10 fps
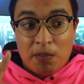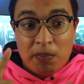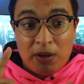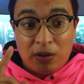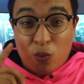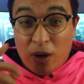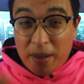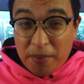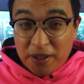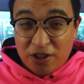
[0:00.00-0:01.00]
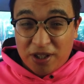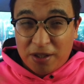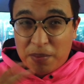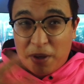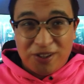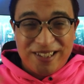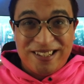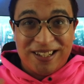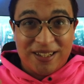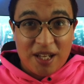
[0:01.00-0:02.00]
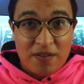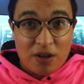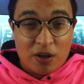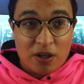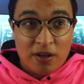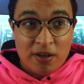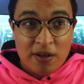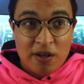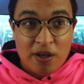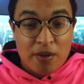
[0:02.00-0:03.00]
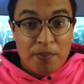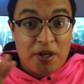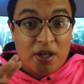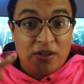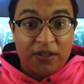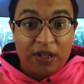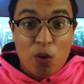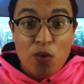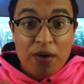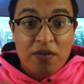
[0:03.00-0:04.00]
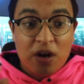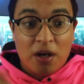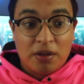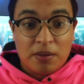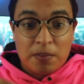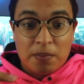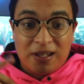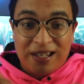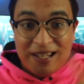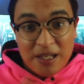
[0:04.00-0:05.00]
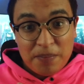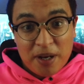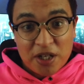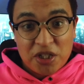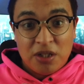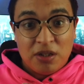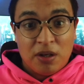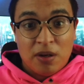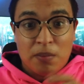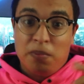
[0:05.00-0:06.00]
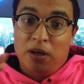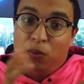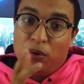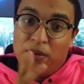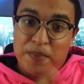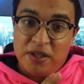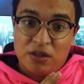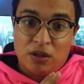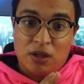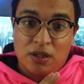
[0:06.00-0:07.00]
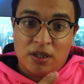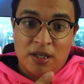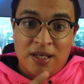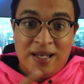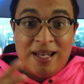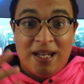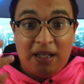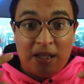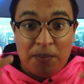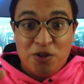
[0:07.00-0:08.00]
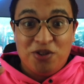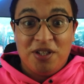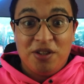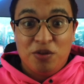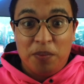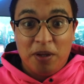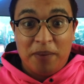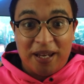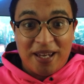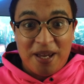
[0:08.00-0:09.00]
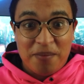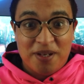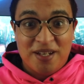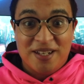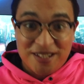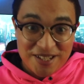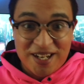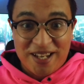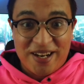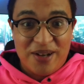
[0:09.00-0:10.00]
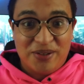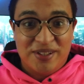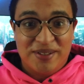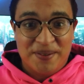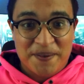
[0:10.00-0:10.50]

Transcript: But why am I talking about this in a devlog? Because now we've got kit bashing, but with pixel art, and I'm using it to build my game. Check it out.